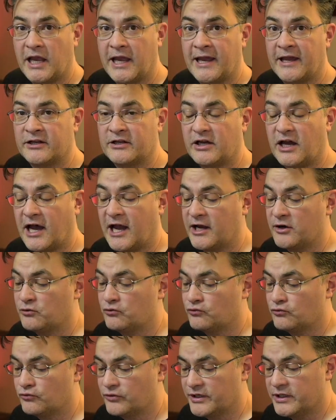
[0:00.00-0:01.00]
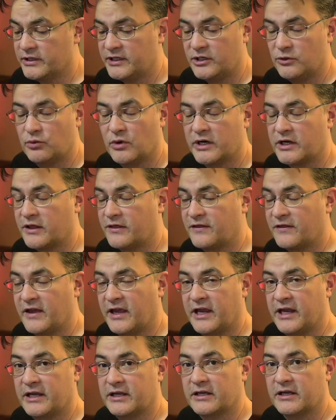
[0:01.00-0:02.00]
And I really want to
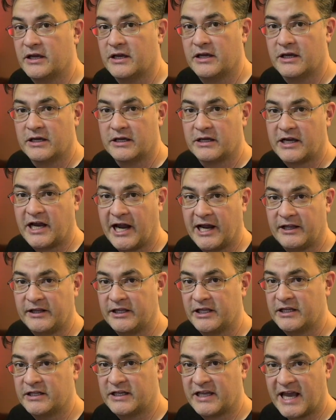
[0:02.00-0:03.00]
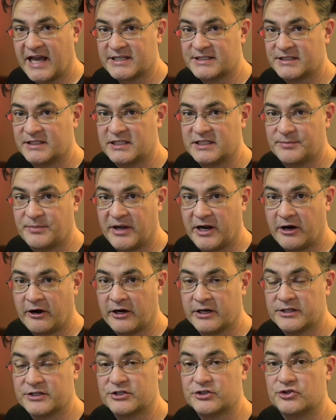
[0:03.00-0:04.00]
thank Kylie and Cassidy's
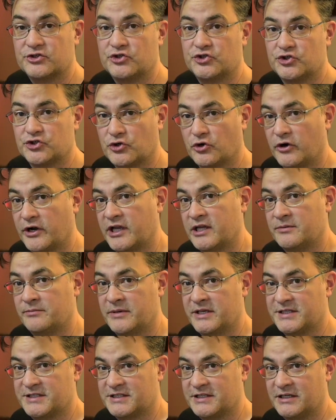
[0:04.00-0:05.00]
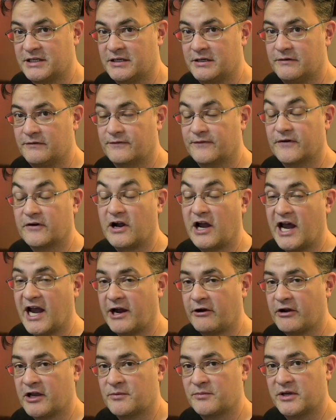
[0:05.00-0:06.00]
parents, Troy and Missy, for
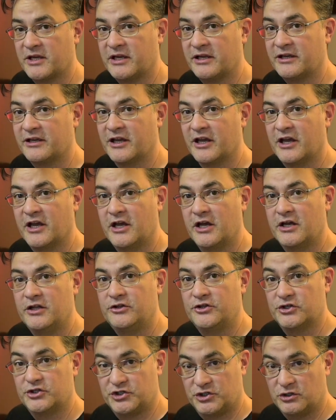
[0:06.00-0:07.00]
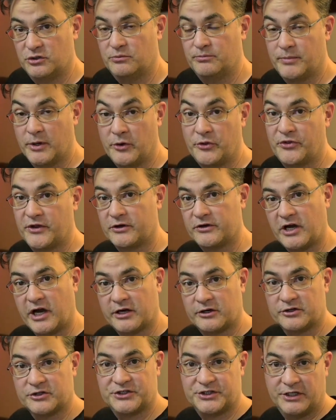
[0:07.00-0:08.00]
hiring me to shoot both their
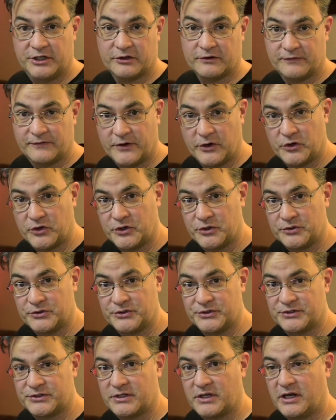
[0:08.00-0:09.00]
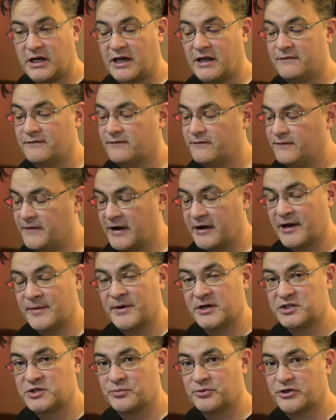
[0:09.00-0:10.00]
daughters' senior photos. I
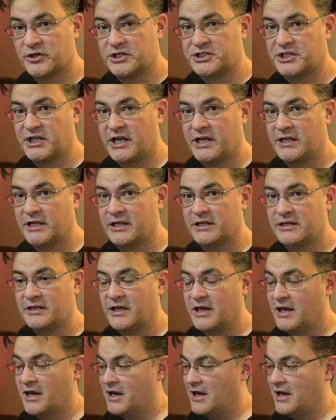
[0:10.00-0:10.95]
very much appreciate it.